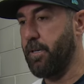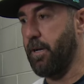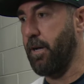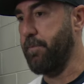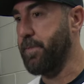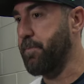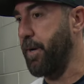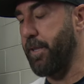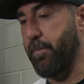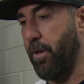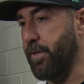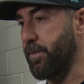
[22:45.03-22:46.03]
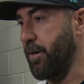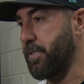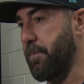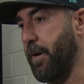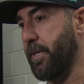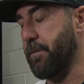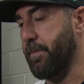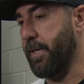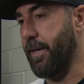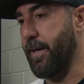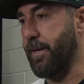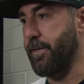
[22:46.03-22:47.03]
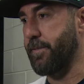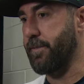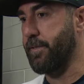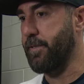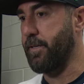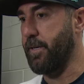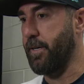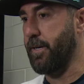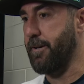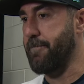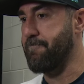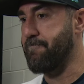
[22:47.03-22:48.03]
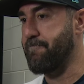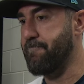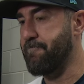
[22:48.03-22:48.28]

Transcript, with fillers: um, spinning the ball as hard as they possibly can. And, um,